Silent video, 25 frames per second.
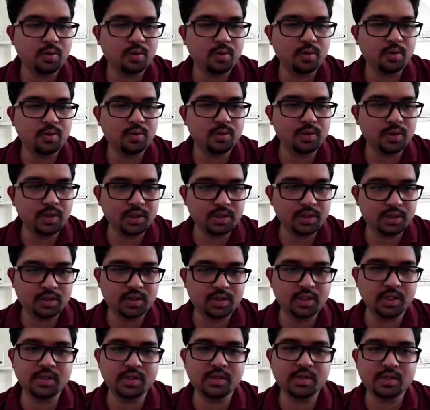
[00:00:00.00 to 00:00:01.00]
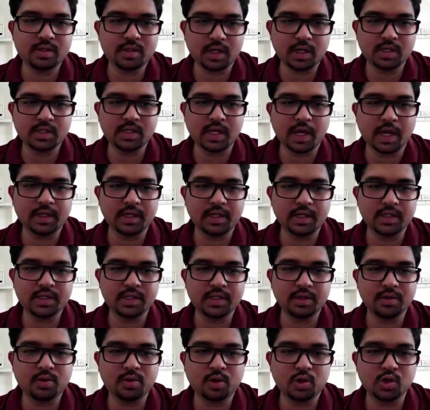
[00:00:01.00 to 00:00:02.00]
So this
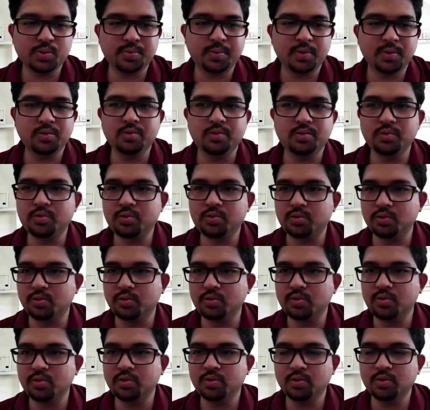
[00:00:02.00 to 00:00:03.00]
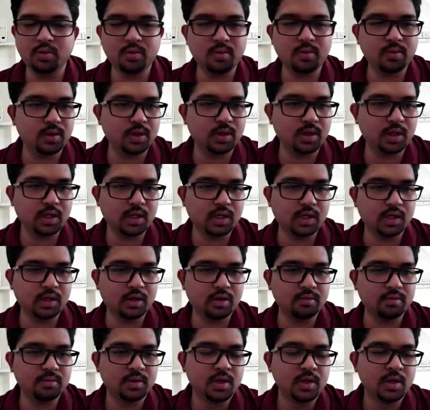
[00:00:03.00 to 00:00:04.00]
excitation corresponds to two, you know,
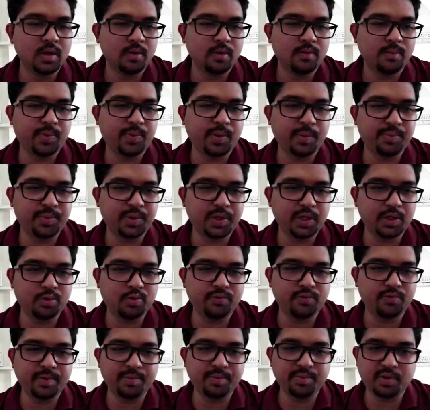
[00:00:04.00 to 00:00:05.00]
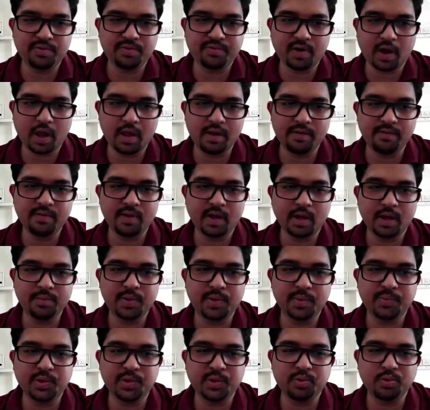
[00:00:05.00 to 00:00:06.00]
50 to
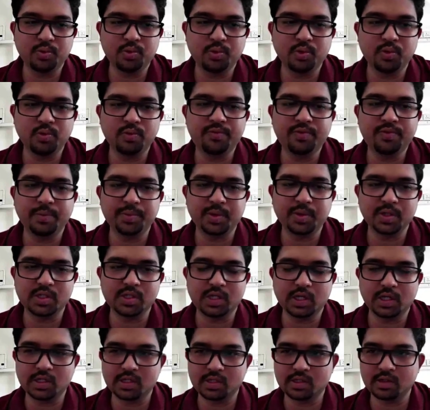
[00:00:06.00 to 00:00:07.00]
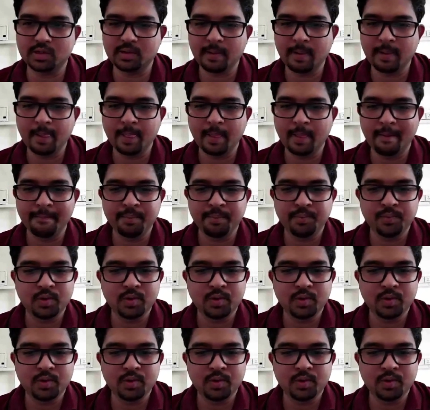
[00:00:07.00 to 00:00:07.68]
55 and 52 to 56.